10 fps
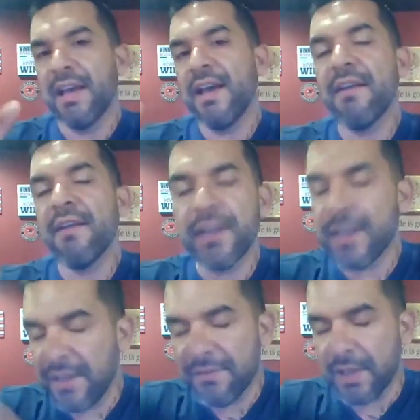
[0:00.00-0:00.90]

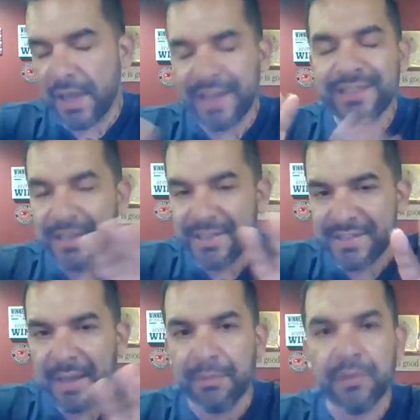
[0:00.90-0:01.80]
Even as an
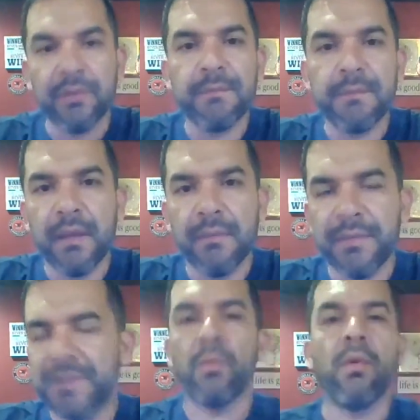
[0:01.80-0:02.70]
example,
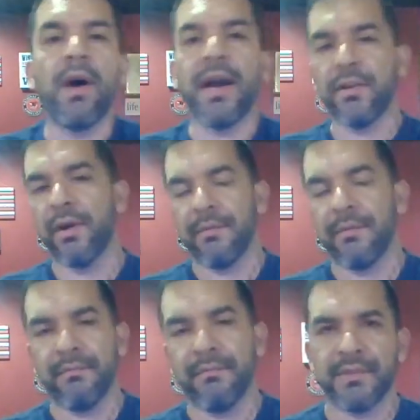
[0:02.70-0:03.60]
why do
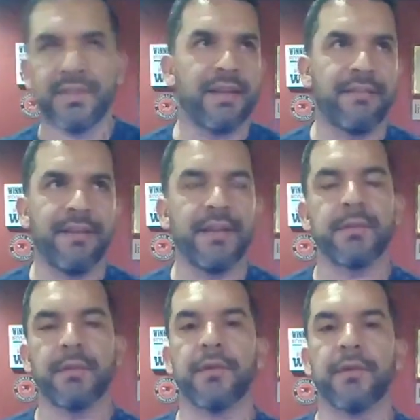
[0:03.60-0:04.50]
I say
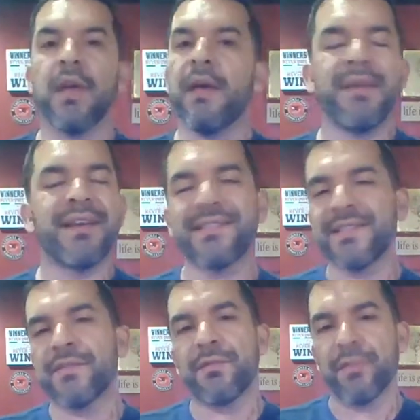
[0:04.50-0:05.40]
Facebook post? Because
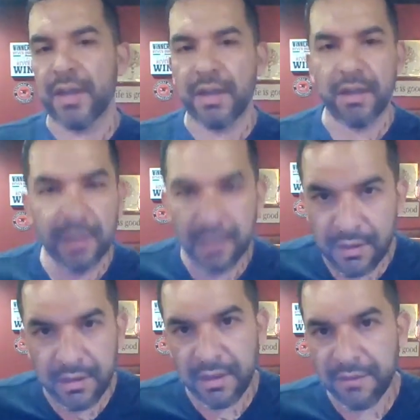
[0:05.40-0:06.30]
it's free.
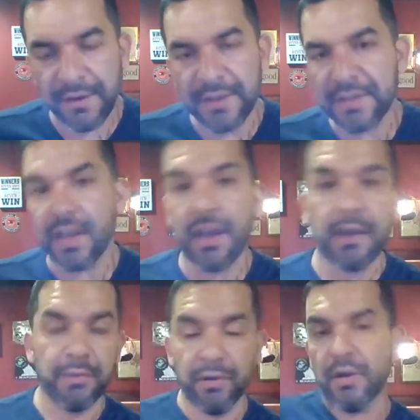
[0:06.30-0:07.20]
If I say I
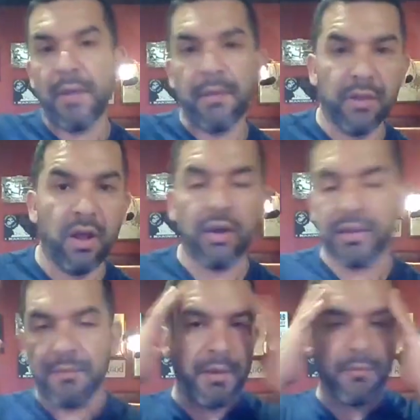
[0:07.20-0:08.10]
put it on my blog,
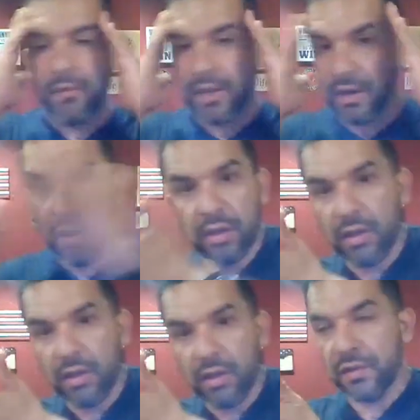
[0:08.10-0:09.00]
then people get all
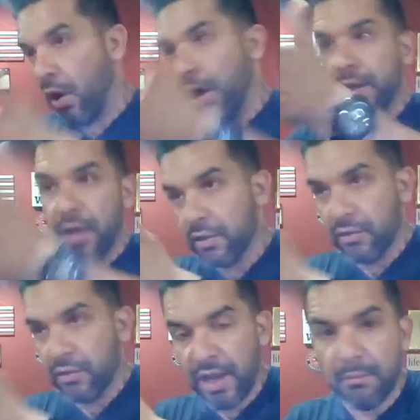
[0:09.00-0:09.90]
lost. Oh, you got to
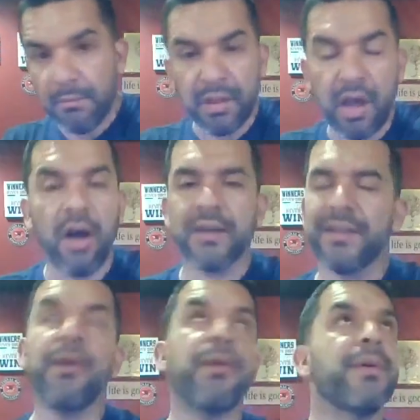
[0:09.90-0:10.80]
create a blog.
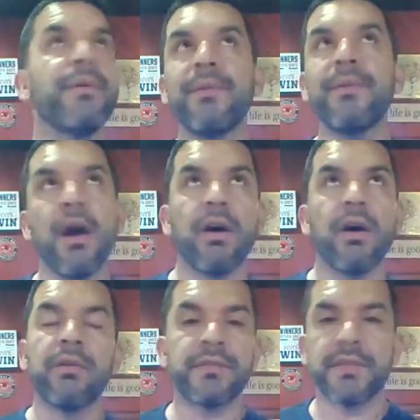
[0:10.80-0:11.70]
No, you
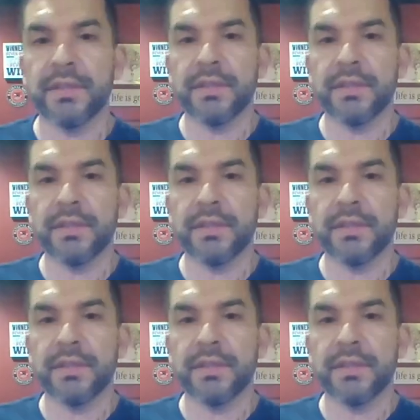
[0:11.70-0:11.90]
don't.